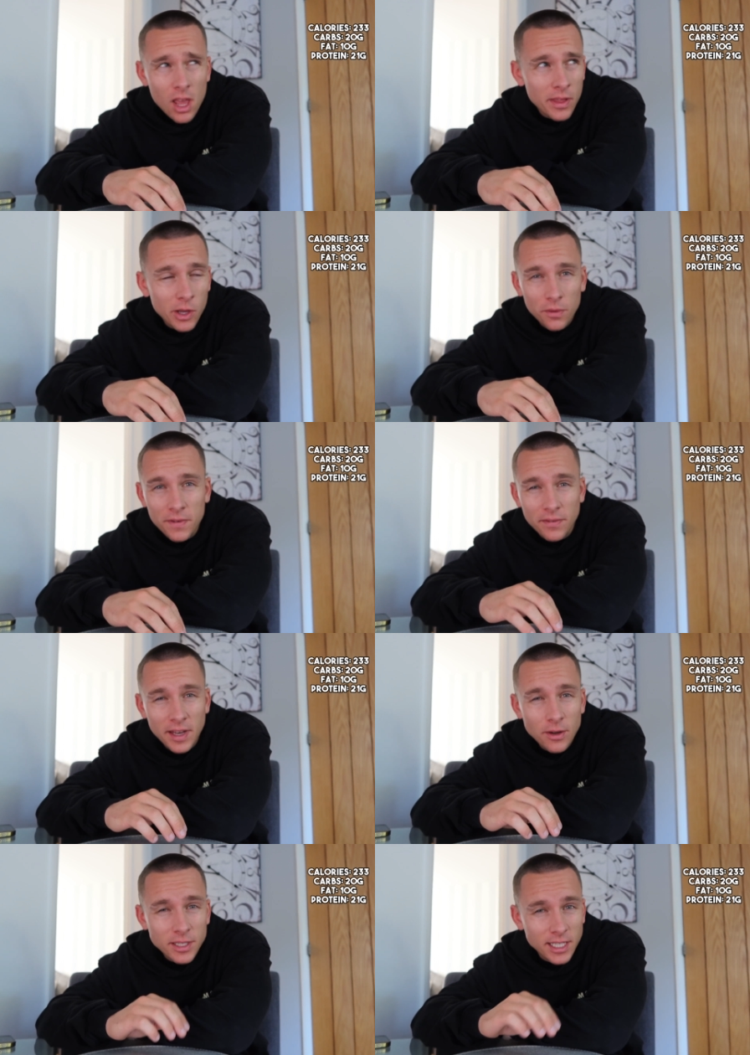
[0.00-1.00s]
I think I've got
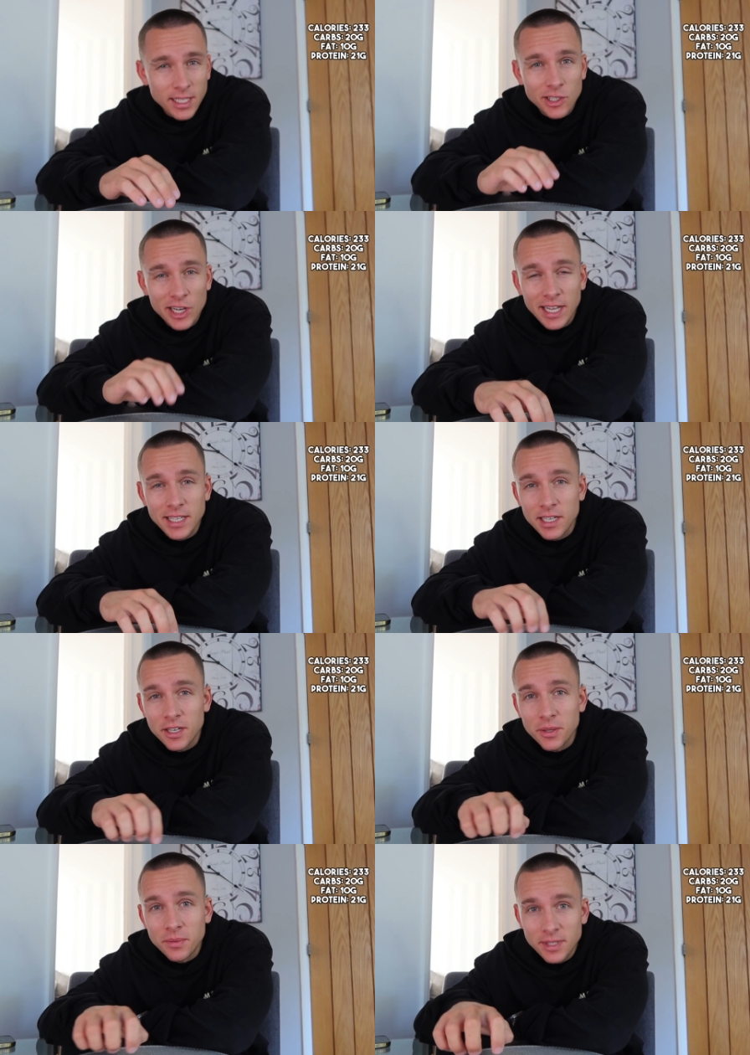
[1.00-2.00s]
15 or 16 check-ins to
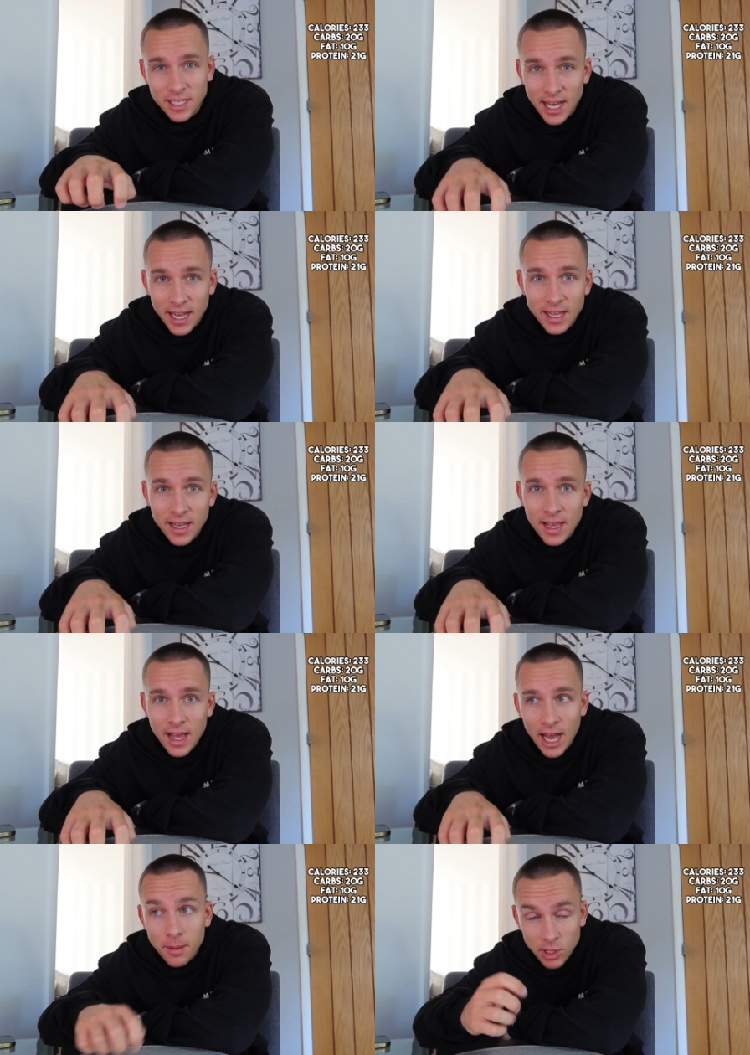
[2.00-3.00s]
do today,
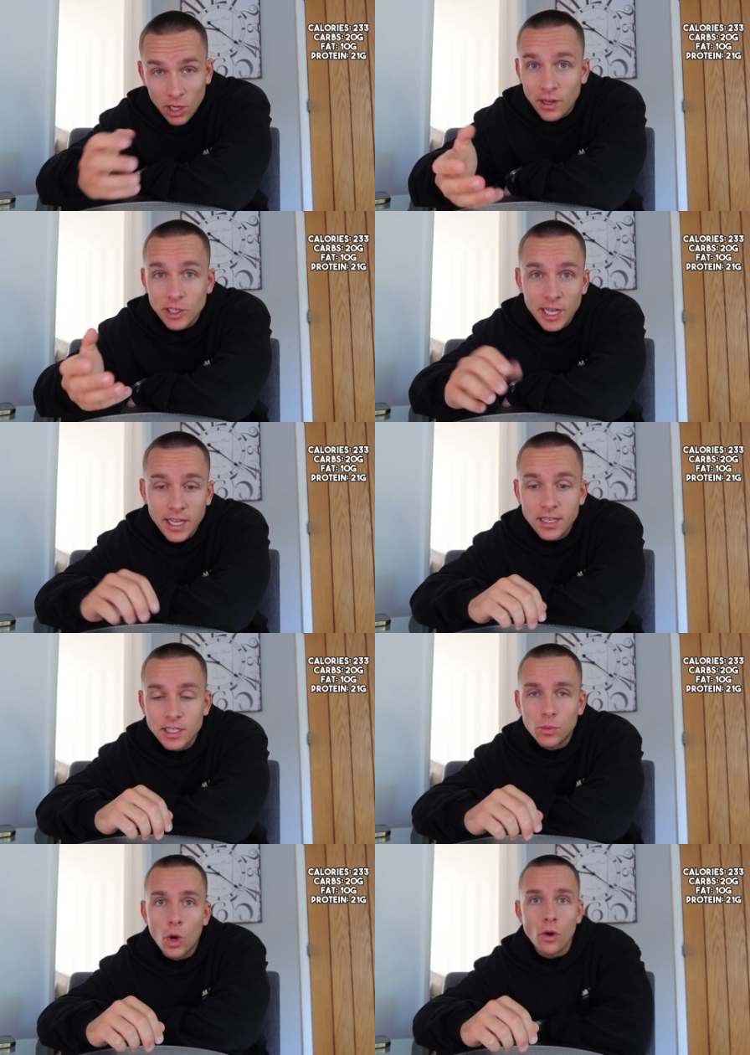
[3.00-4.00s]
um, to client
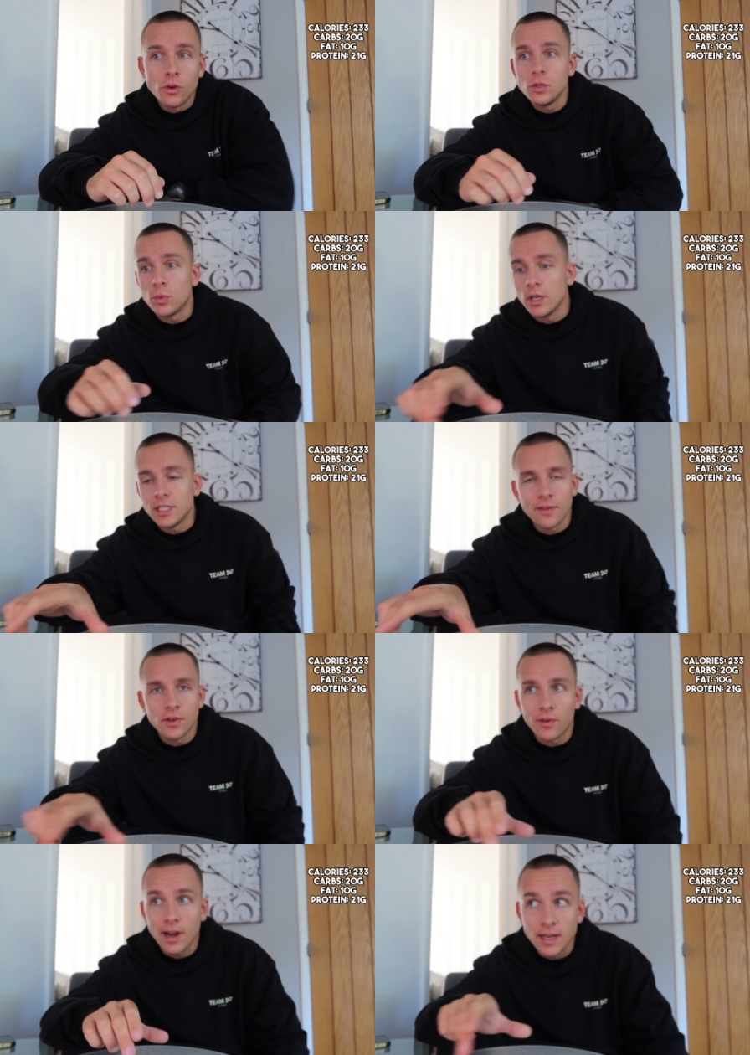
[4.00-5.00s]
check-ins, so what I'll do is probably
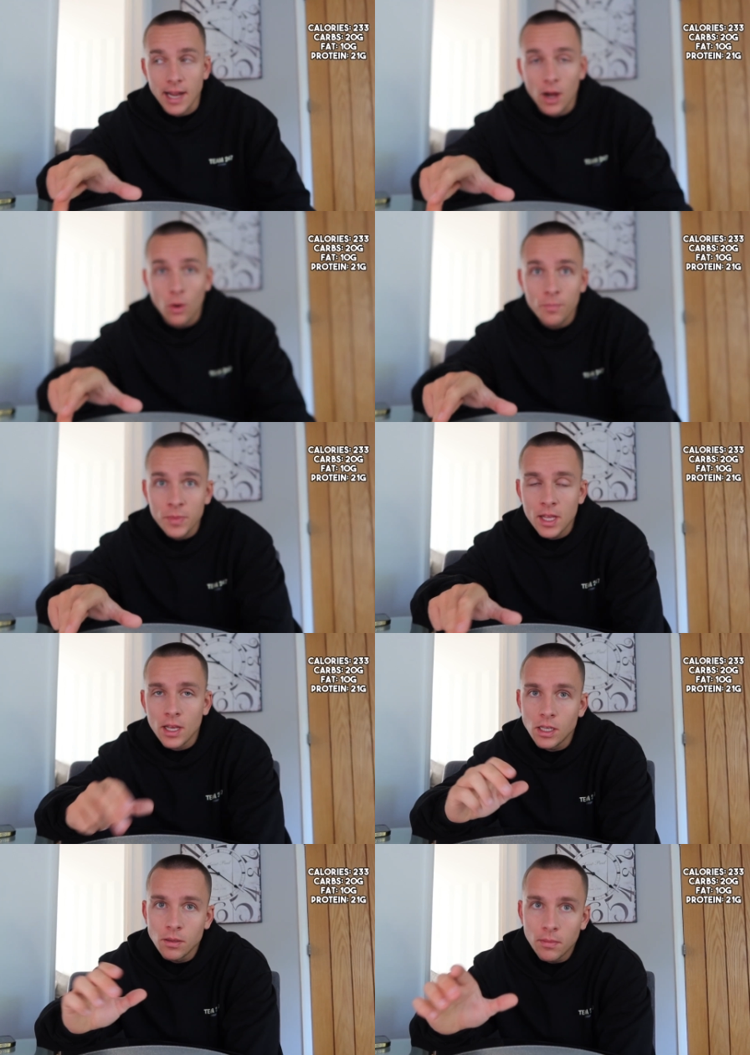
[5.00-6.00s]
7 or 8 now,
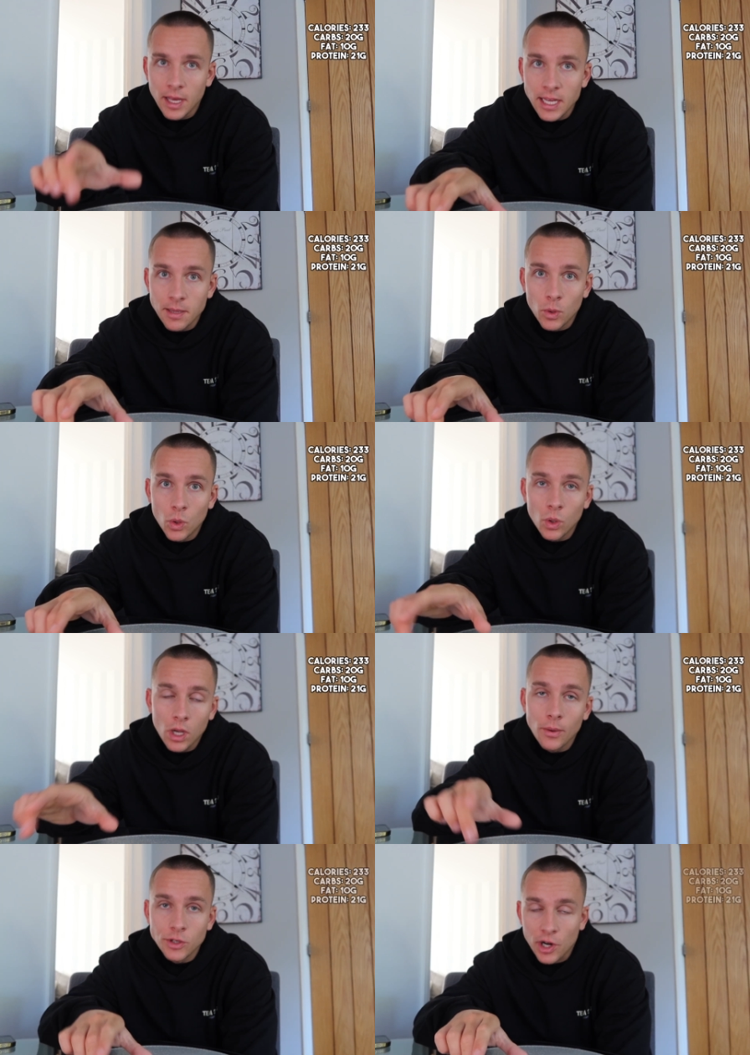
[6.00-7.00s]
eat more,
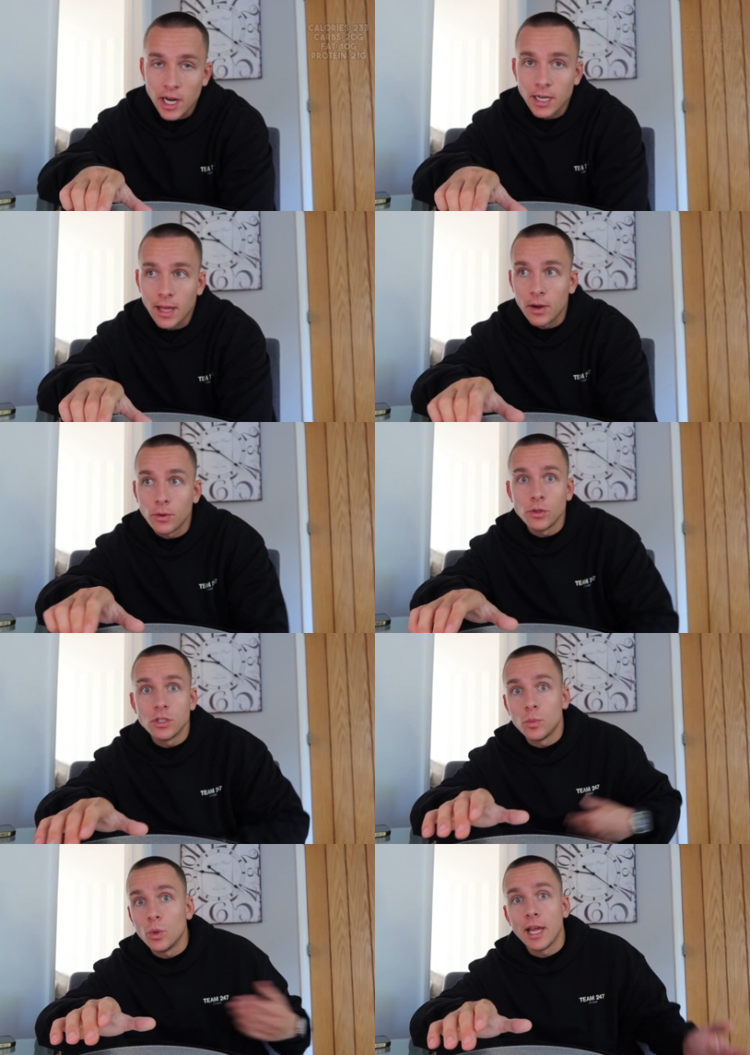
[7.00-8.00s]
go and train, and then I'll do
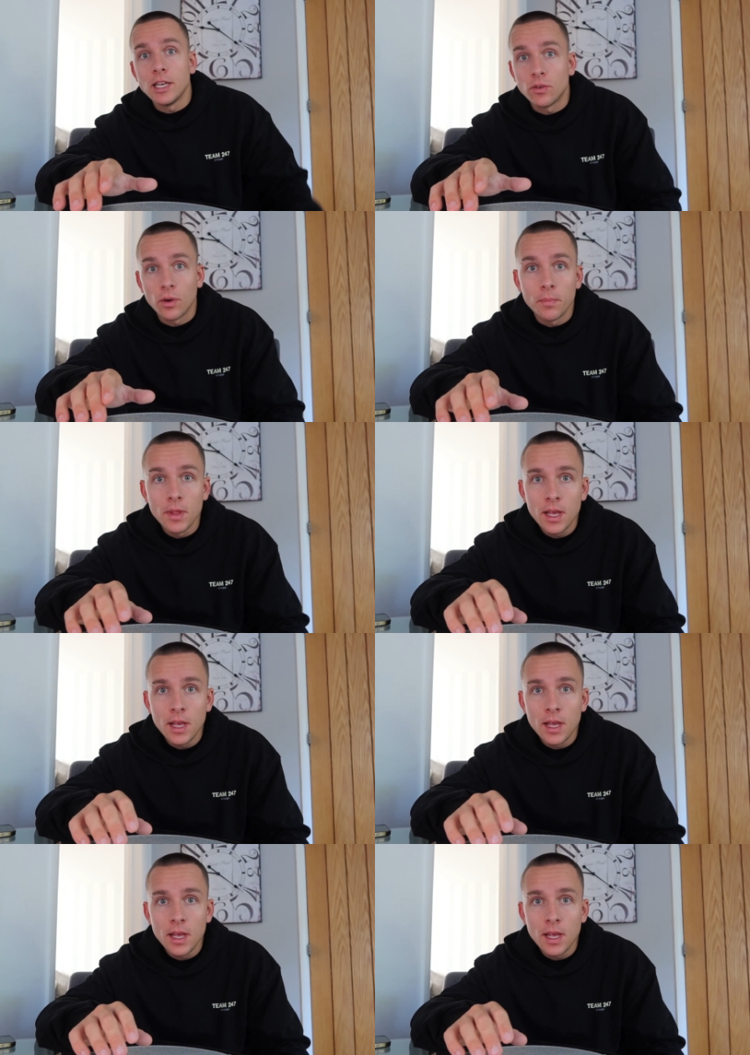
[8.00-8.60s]
some more later on.